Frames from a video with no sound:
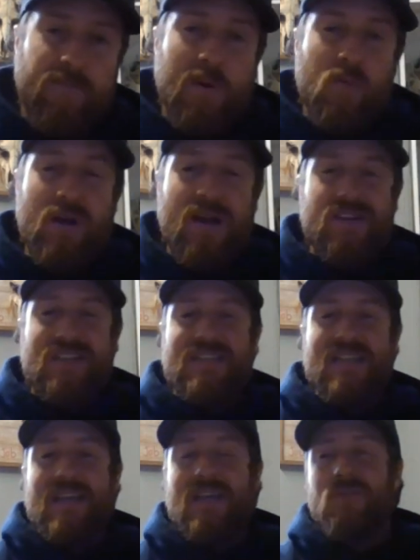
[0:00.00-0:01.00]
But when I was
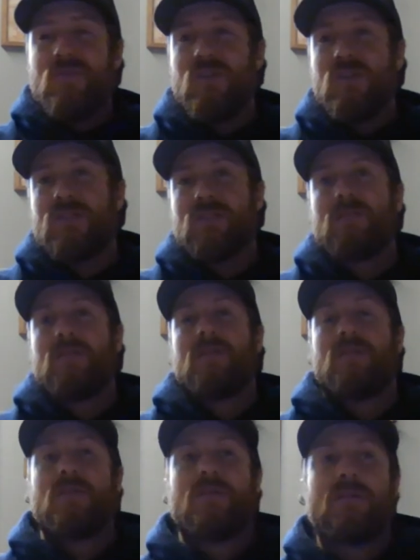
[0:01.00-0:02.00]
sick, it was just,
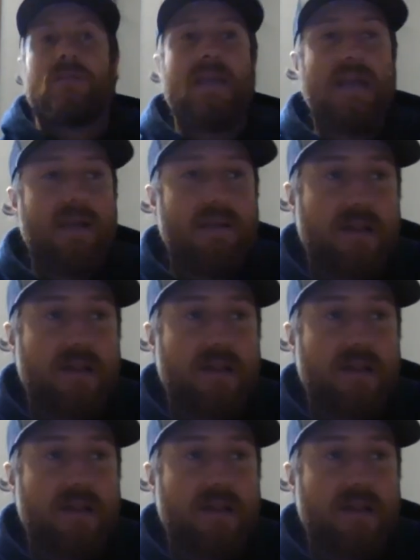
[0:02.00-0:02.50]
dang,